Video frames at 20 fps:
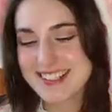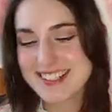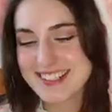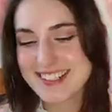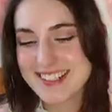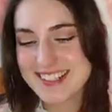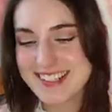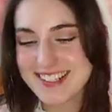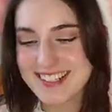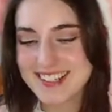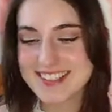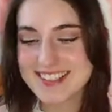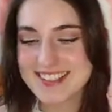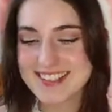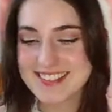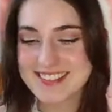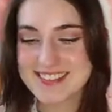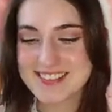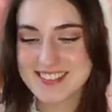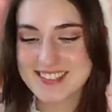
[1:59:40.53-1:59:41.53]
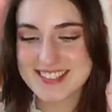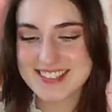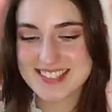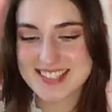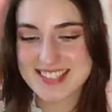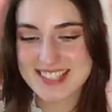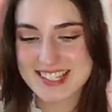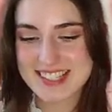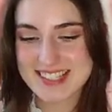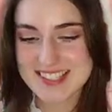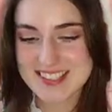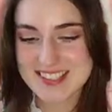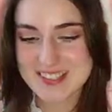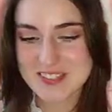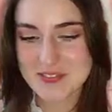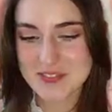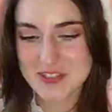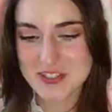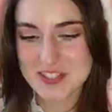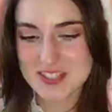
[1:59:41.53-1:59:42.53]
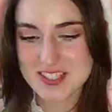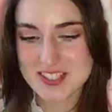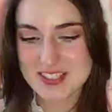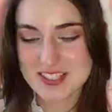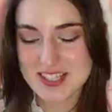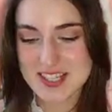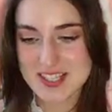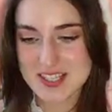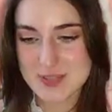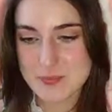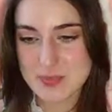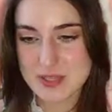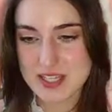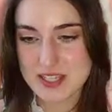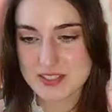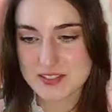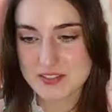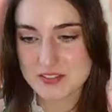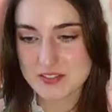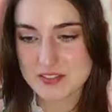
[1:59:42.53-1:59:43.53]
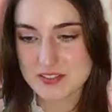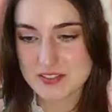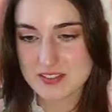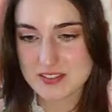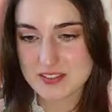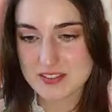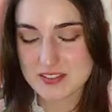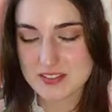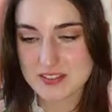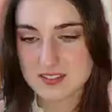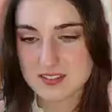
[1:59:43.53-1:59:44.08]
Did you notice the text in the first and last panels?